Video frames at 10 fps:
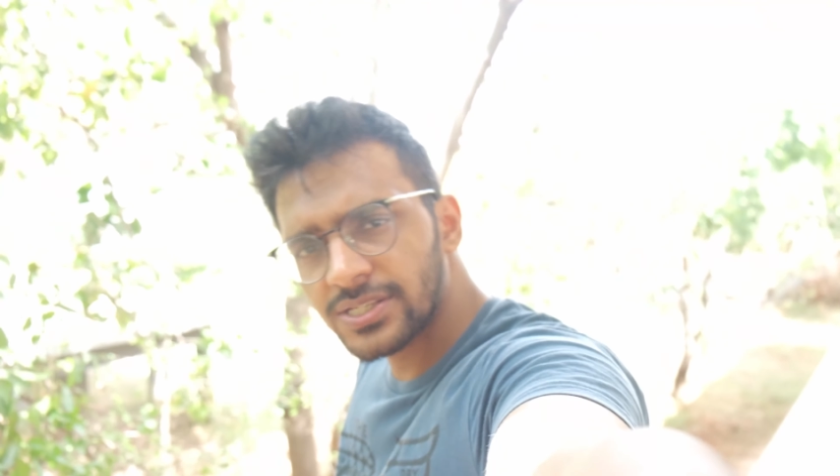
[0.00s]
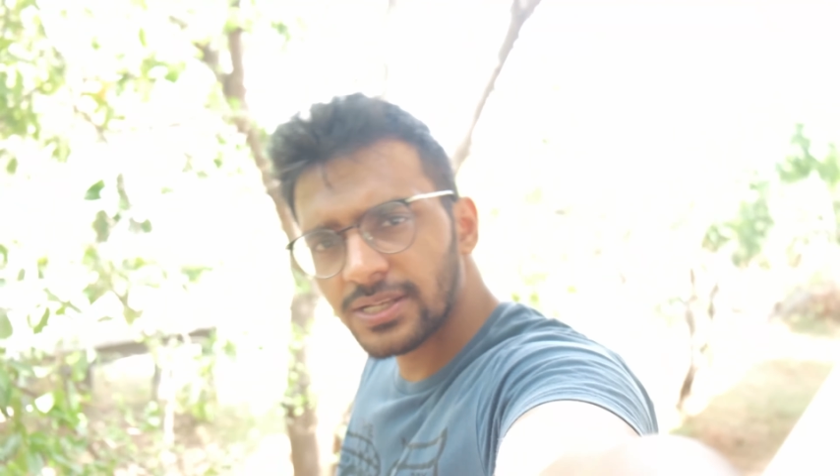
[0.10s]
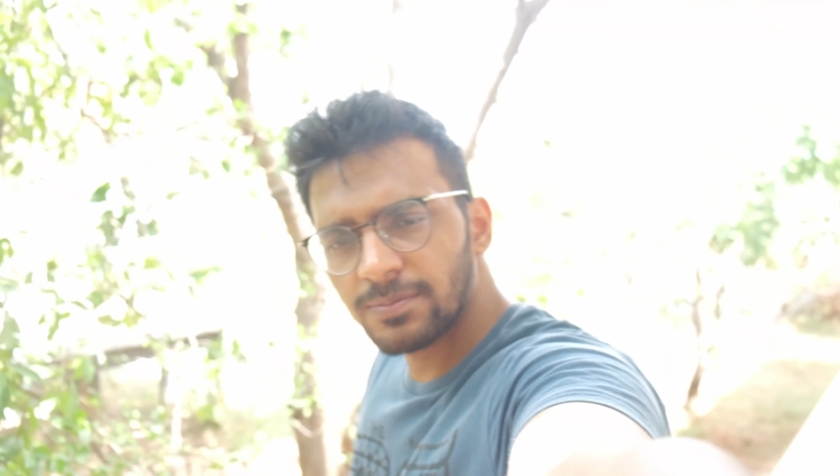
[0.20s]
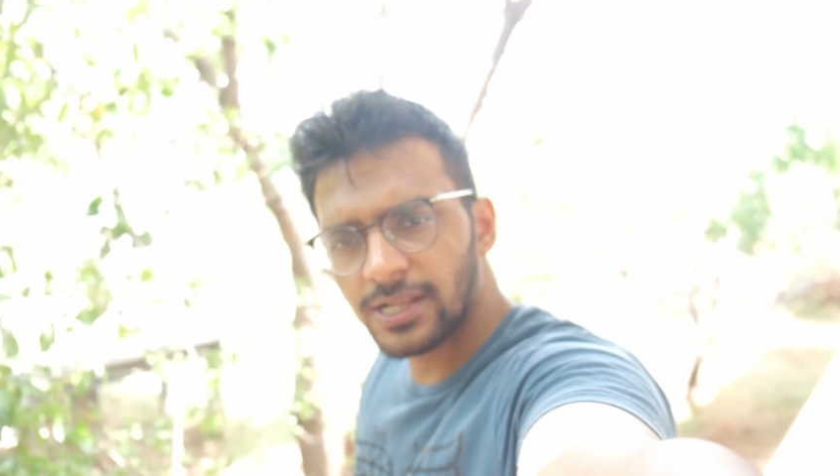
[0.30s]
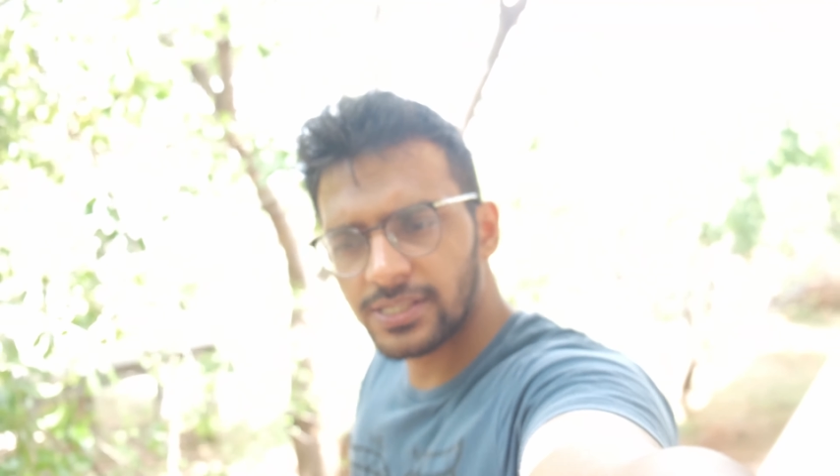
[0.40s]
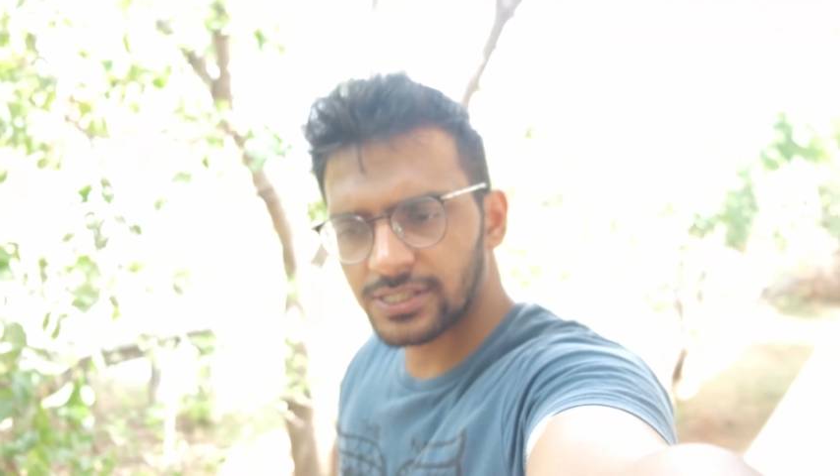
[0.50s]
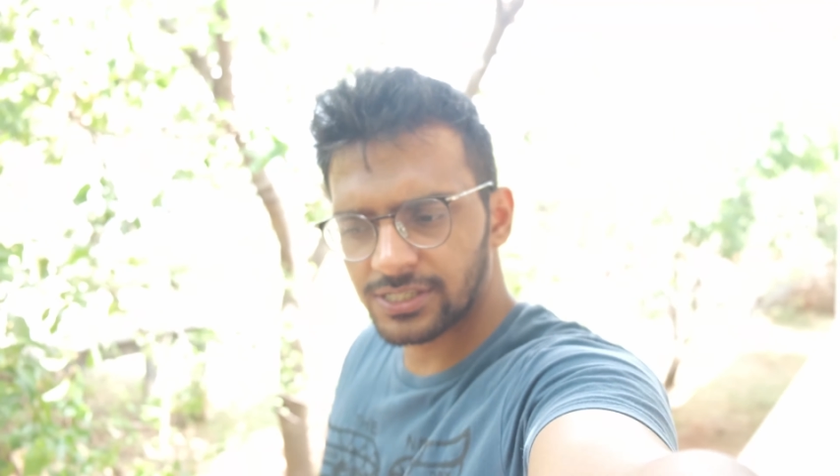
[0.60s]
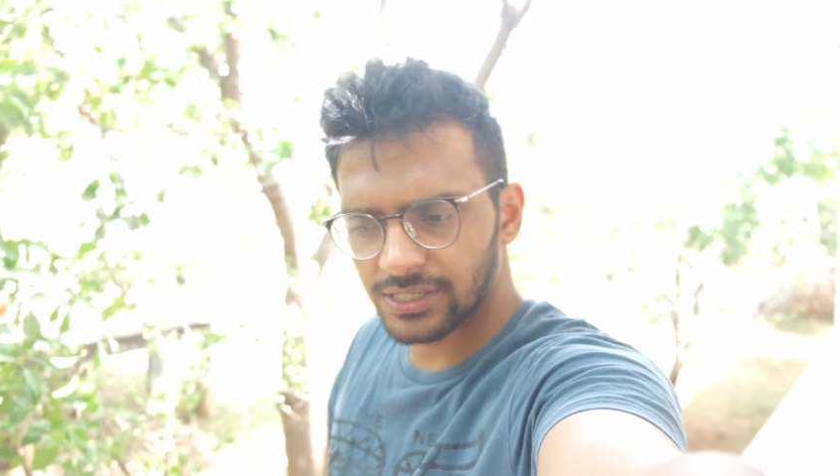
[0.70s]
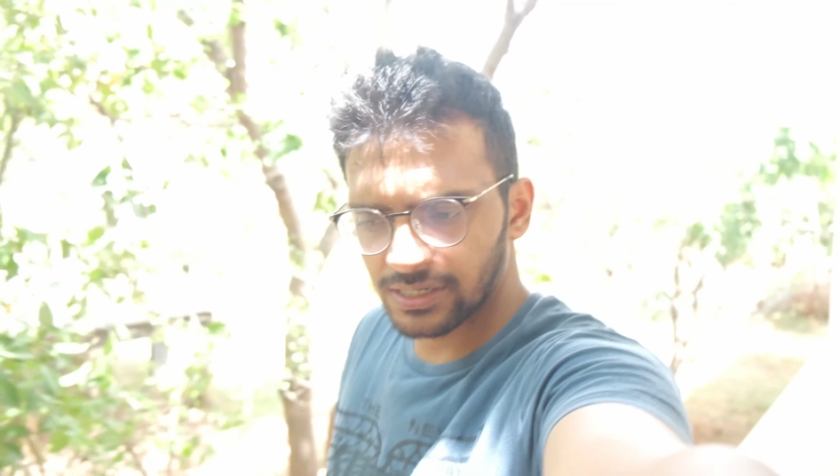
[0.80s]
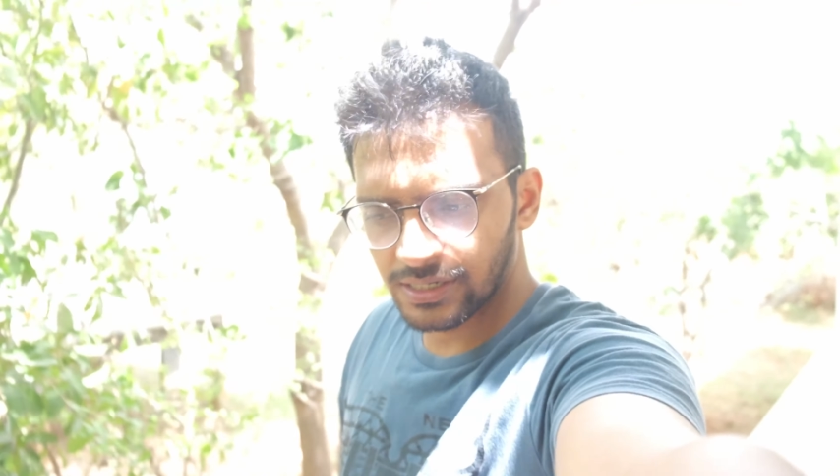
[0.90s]

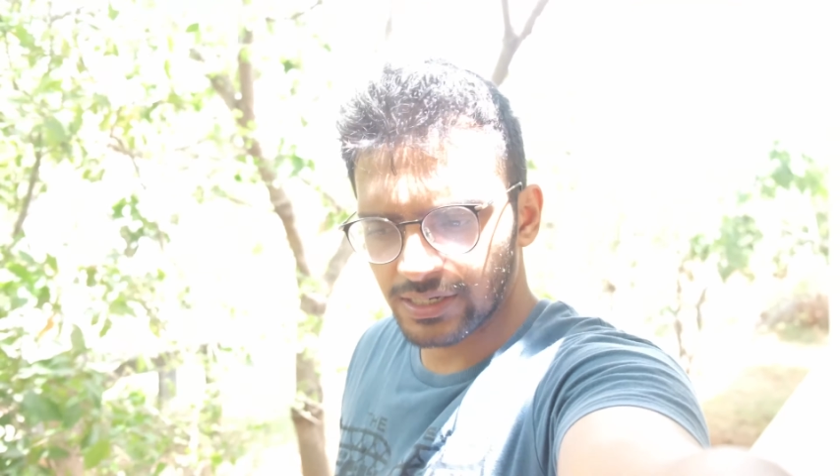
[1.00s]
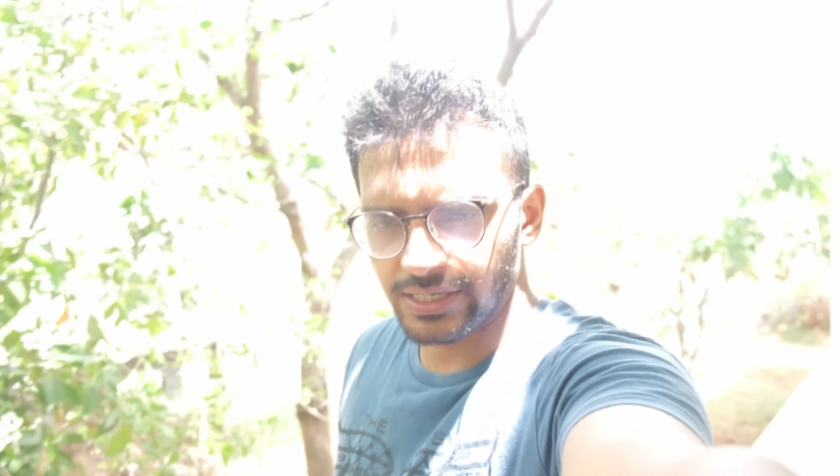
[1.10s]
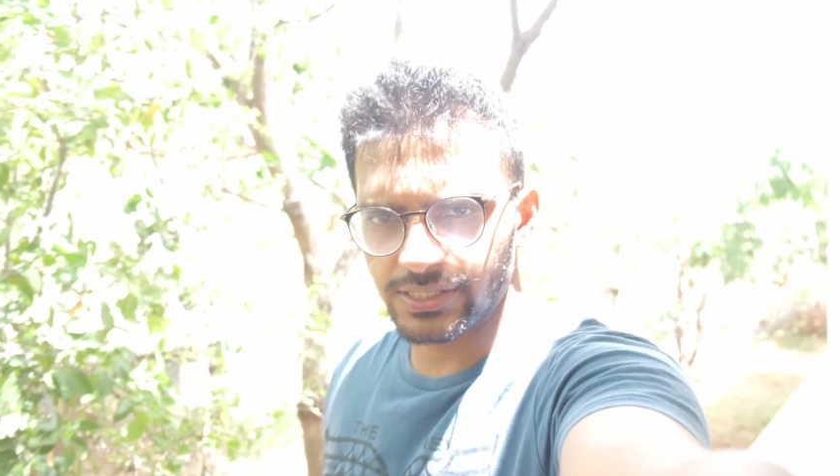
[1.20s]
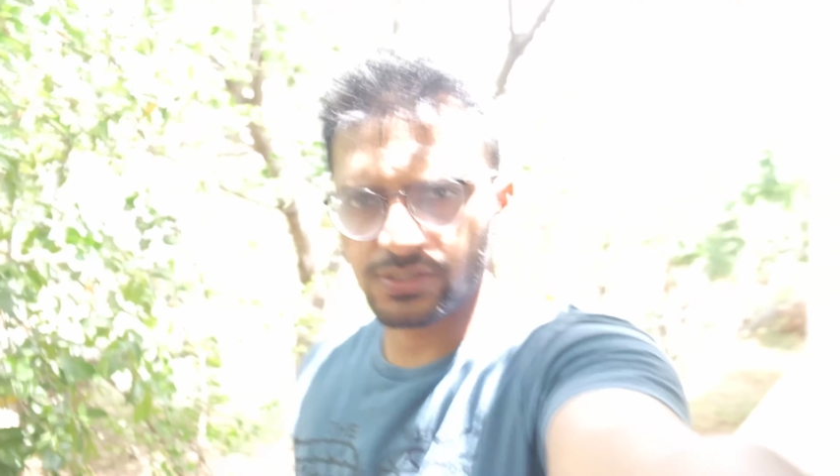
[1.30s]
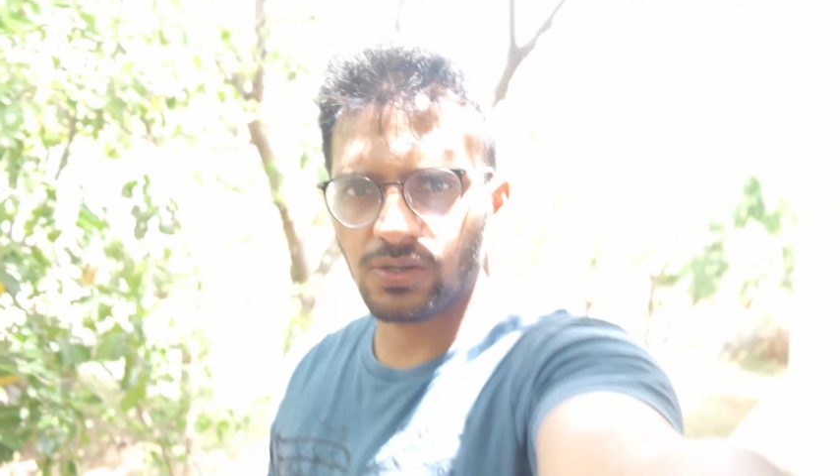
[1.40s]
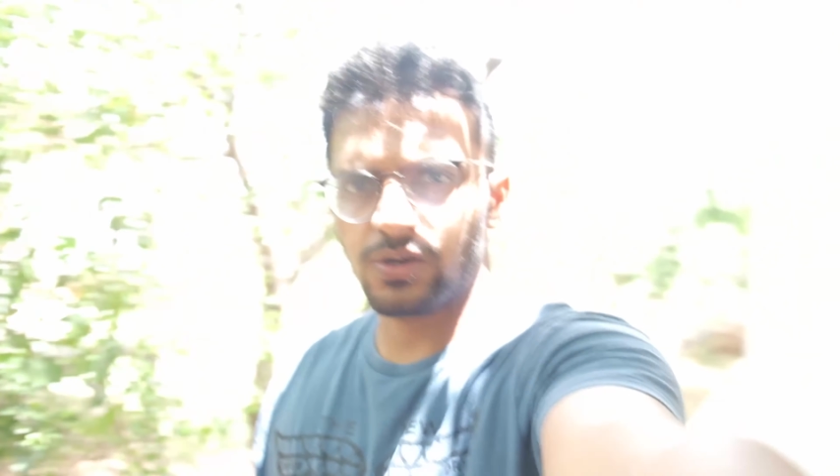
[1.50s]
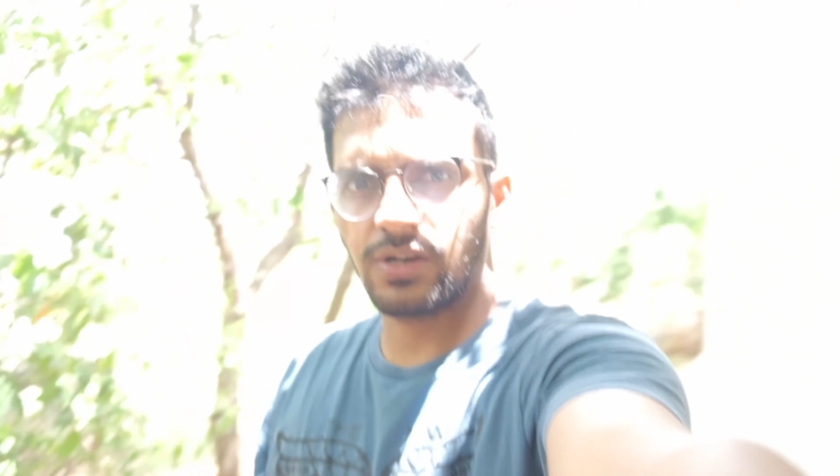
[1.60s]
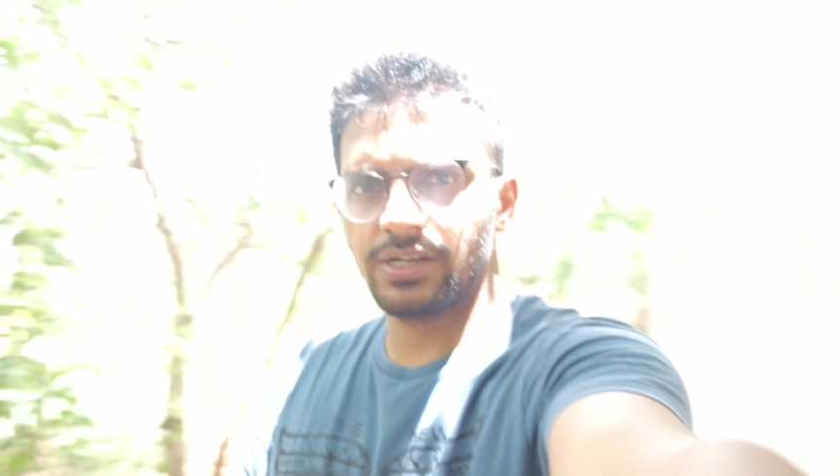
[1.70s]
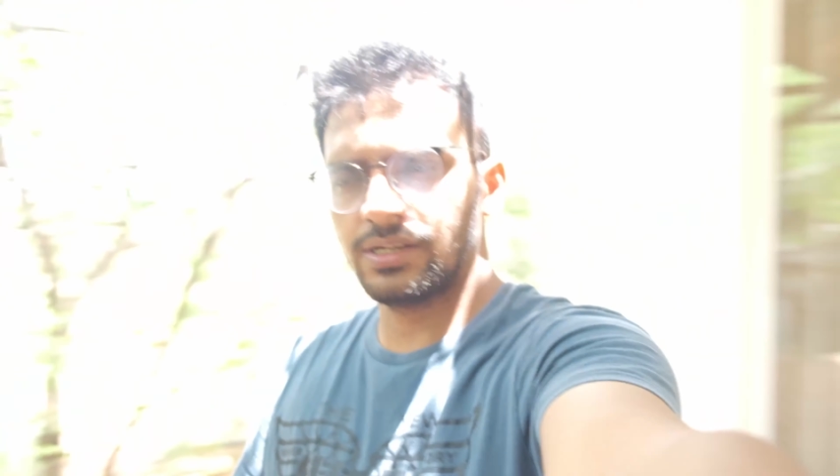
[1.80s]
stabilization is on.